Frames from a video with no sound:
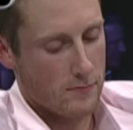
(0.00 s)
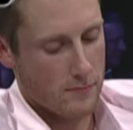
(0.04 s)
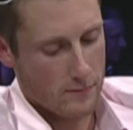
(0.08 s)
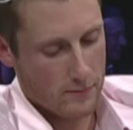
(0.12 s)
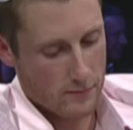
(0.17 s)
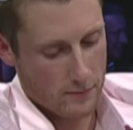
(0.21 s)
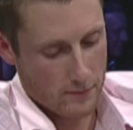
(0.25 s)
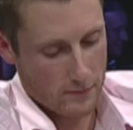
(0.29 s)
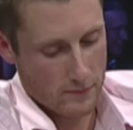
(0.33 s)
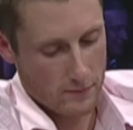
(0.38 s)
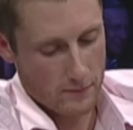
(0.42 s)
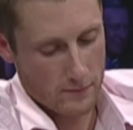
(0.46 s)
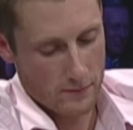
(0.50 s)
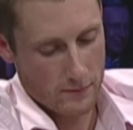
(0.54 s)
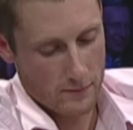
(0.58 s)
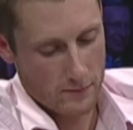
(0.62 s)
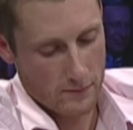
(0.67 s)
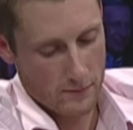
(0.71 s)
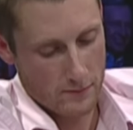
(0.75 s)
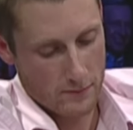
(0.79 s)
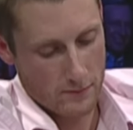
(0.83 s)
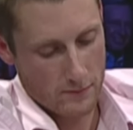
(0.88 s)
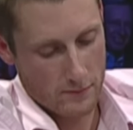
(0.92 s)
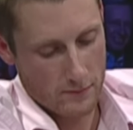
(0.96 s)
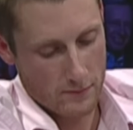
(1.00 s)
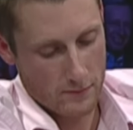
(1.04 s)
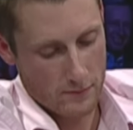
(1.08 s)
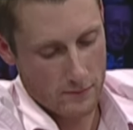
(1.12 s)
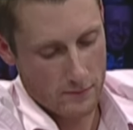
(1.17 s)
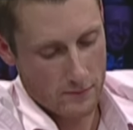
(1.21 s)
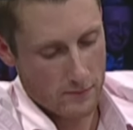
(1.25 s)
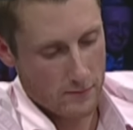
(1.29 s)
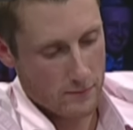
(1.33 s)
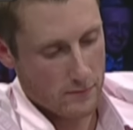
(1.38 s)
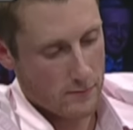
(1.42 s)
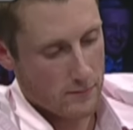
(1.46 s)

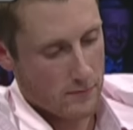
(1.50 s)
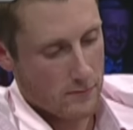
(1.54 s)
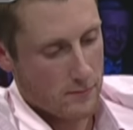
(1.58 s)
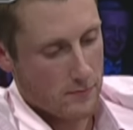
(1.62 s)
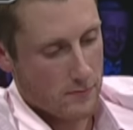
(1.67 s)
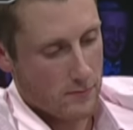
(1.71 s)
No one is speaking in this clip.